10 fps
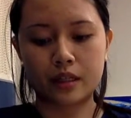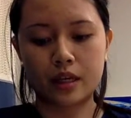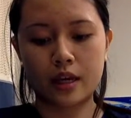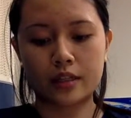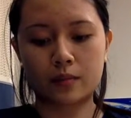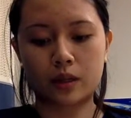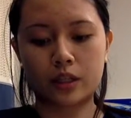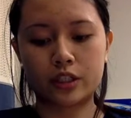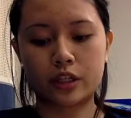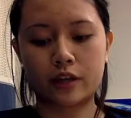He has a
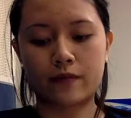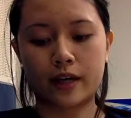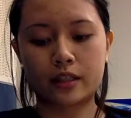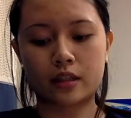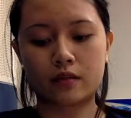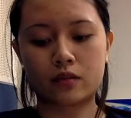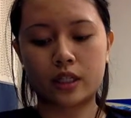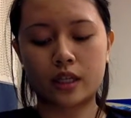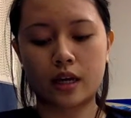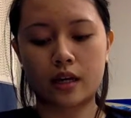blood sugar fasting of
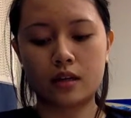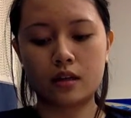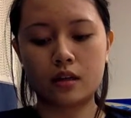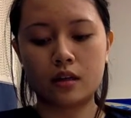310.